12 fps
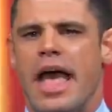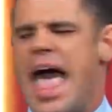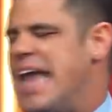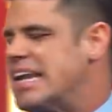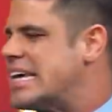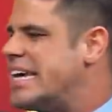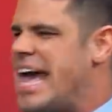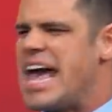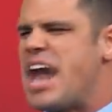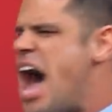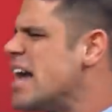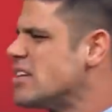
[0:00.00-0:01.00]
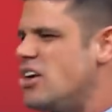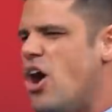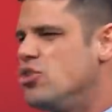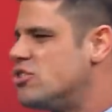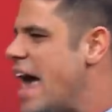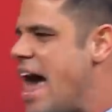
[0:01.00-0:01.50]
and cannot
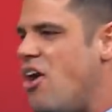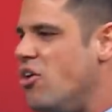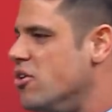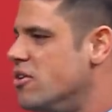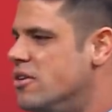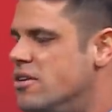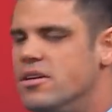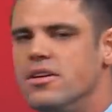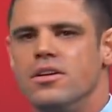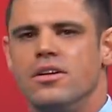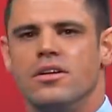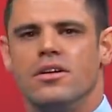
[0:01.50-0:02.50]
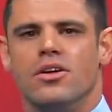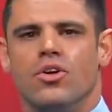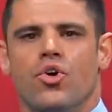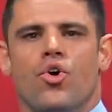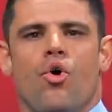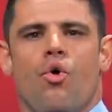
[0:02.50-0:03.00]
go down.
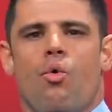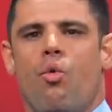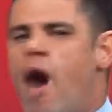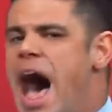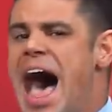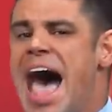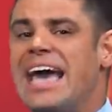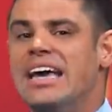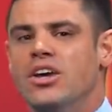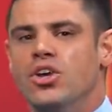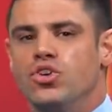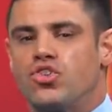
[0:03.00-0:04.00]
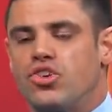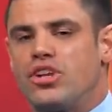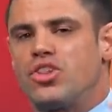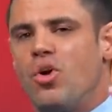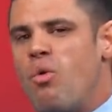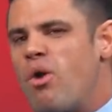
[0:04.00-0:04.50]
Why
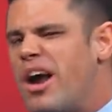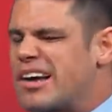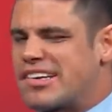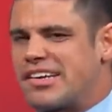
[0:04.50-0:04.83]
should the work